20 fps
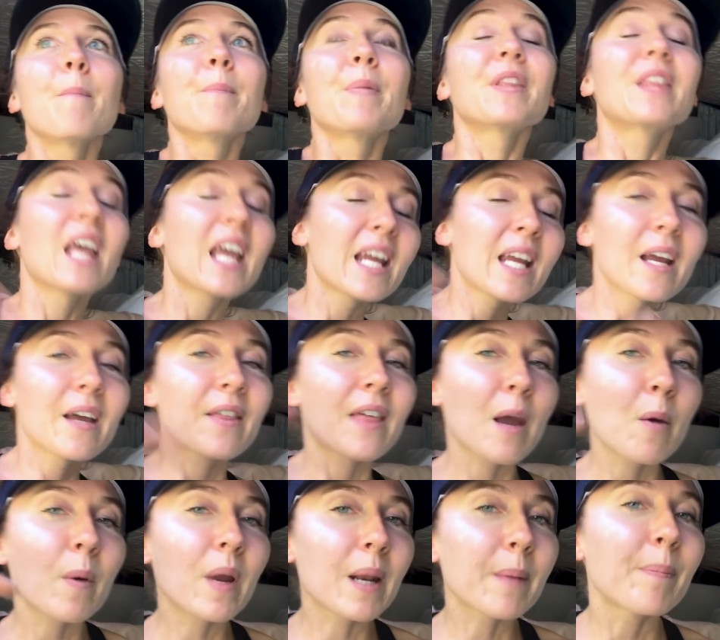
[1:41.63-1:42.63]
But
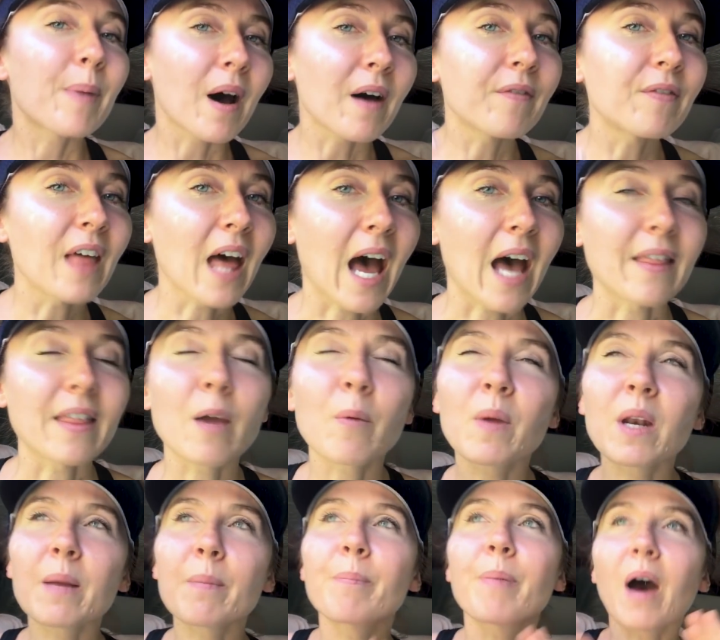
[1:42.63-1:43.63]
they went above that. They
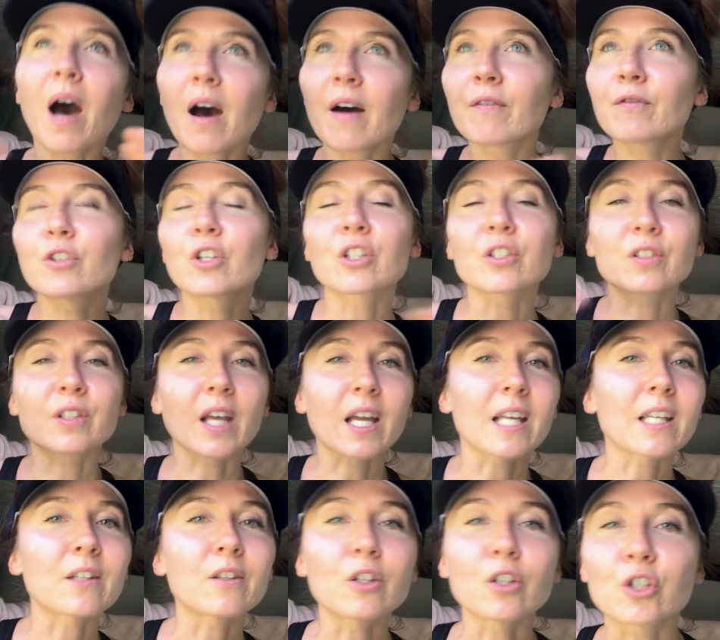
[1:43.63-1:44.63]
went above just
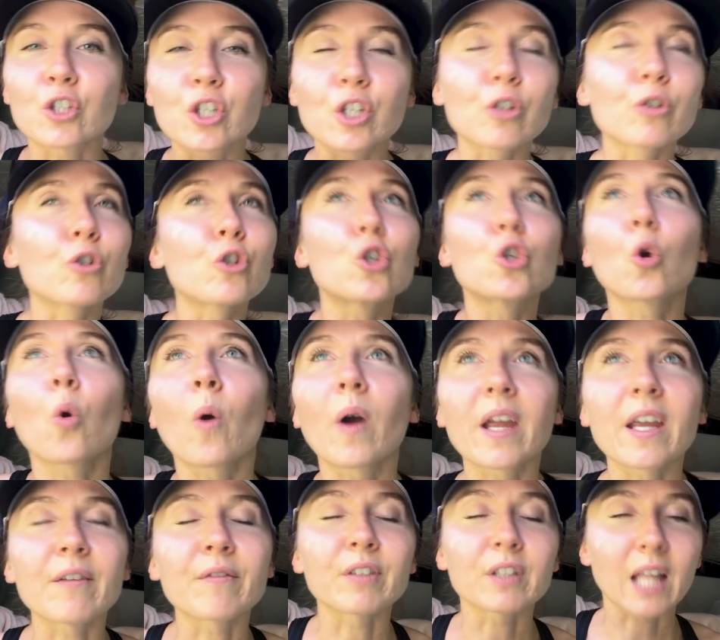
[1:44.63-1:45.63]
like the sheer
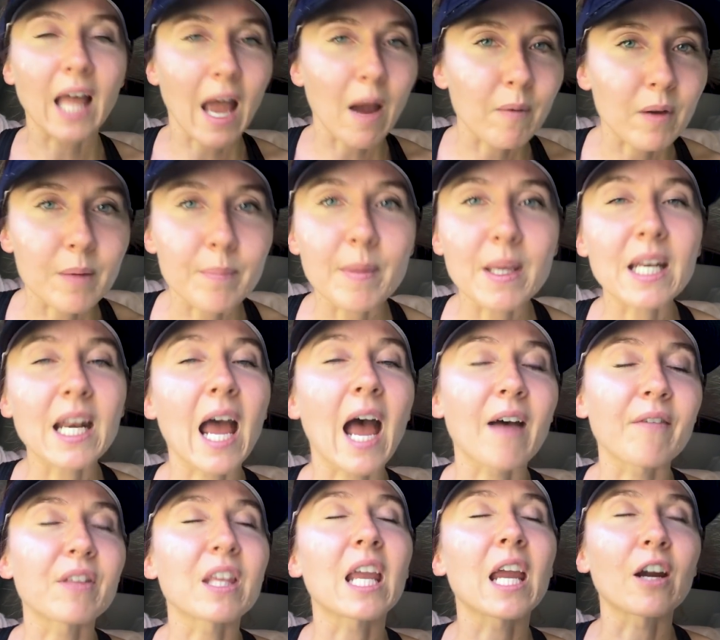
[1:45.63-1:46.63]
joy of allowing me to
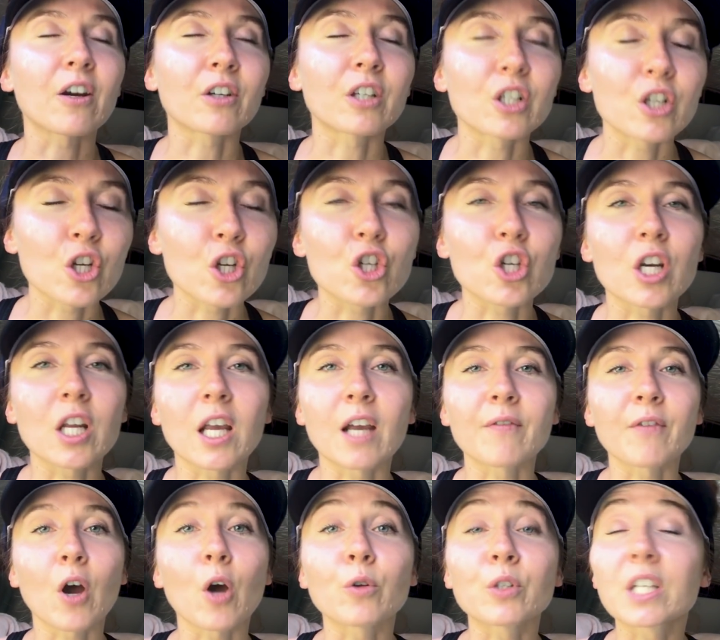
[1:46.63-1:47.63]
have the air conditioning
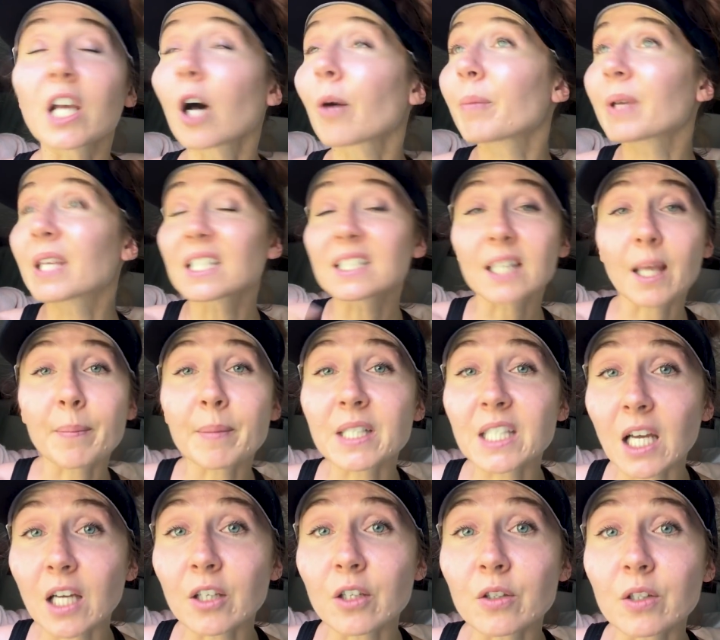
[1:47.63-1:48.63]
of a hotel, because let me
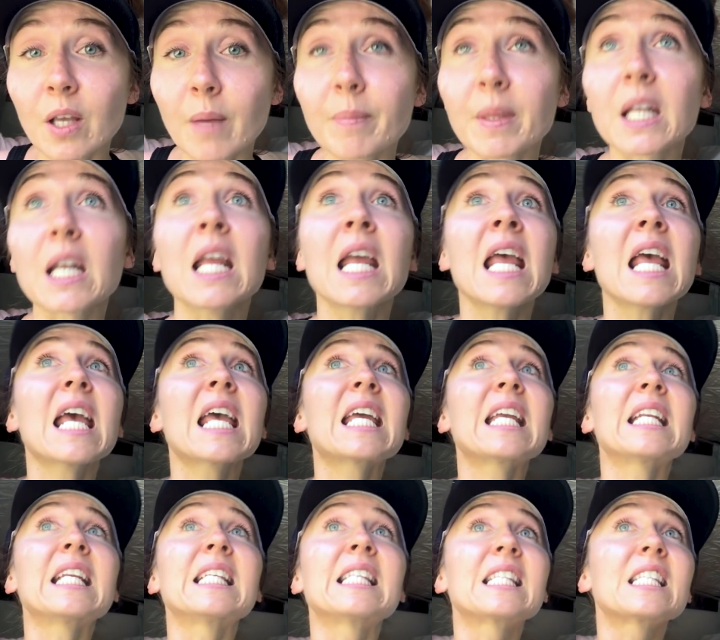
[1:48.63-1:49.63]
tell you something,
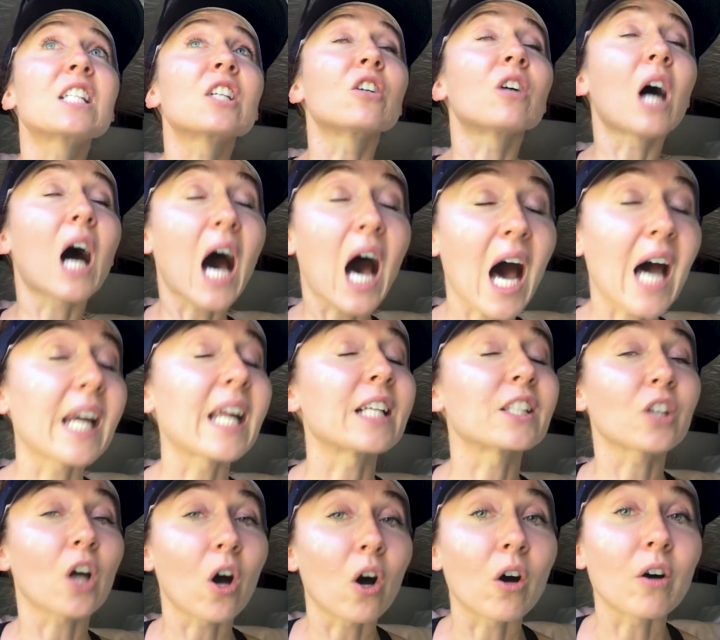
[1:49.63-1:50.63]
it is still hot
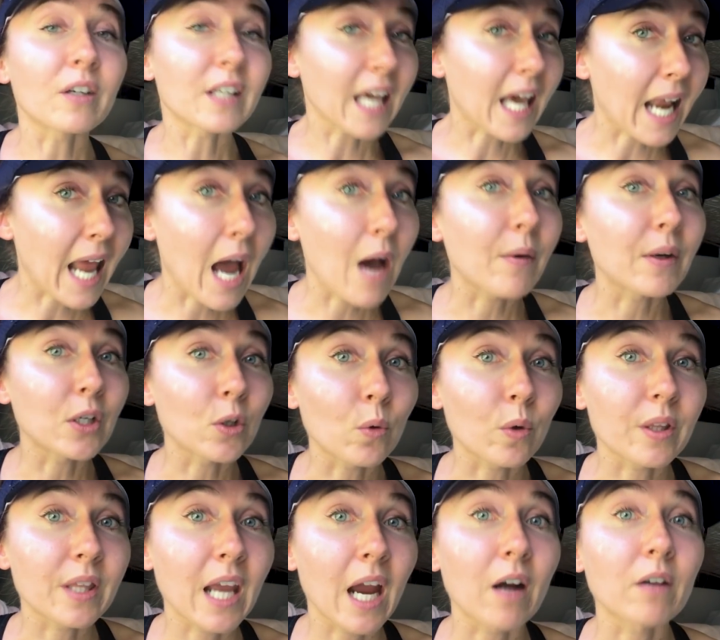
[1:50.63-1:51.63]
as all get out in
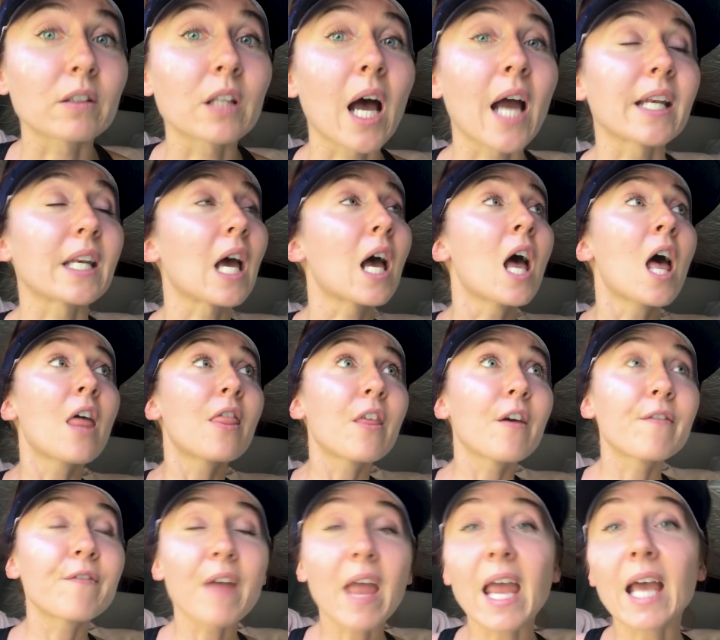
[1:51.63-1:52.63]
North Carolina.
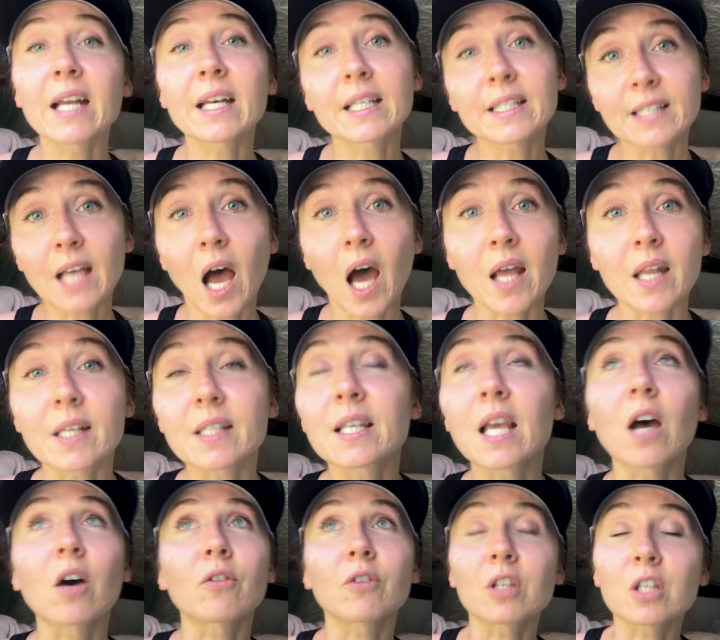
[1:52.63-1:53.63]
The van is hot as
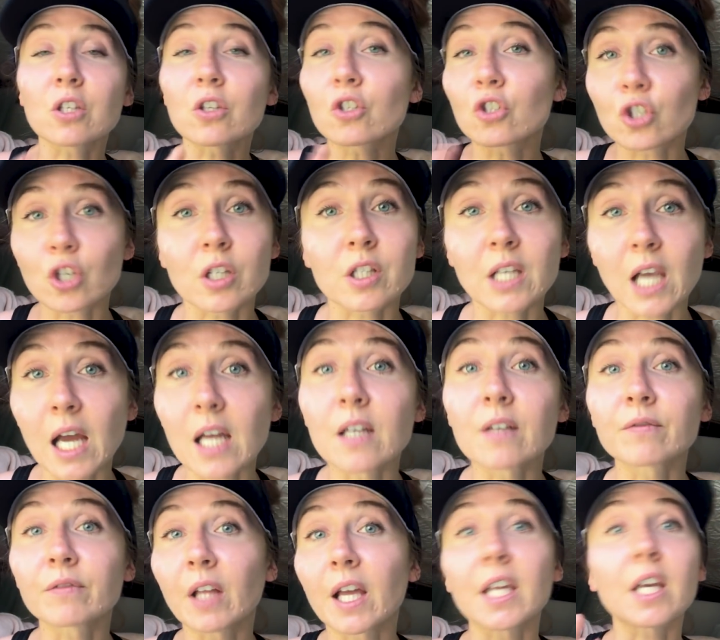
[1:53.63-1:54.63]
hell. This is just kind
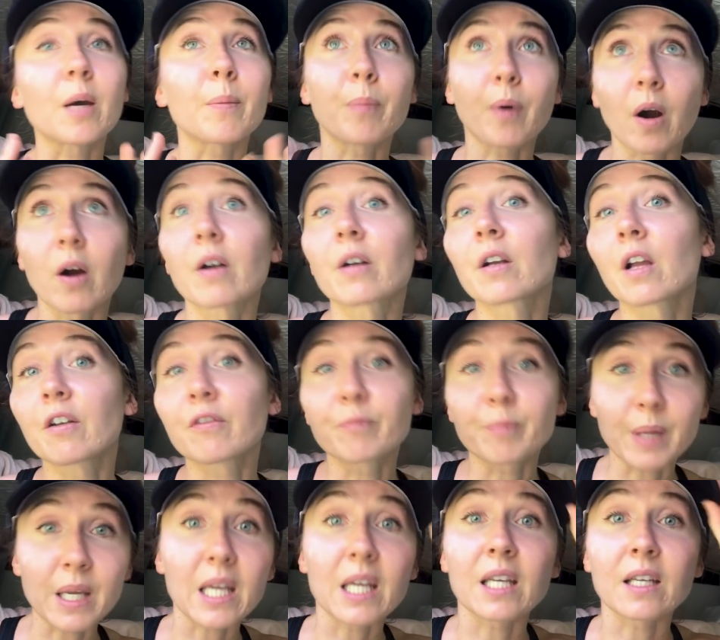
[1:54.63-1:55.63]
of like a part of
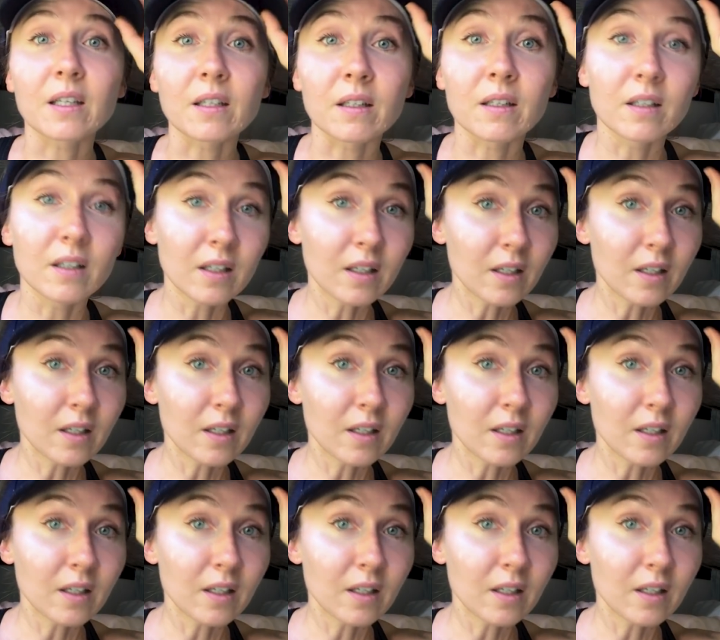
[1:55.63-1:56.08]
being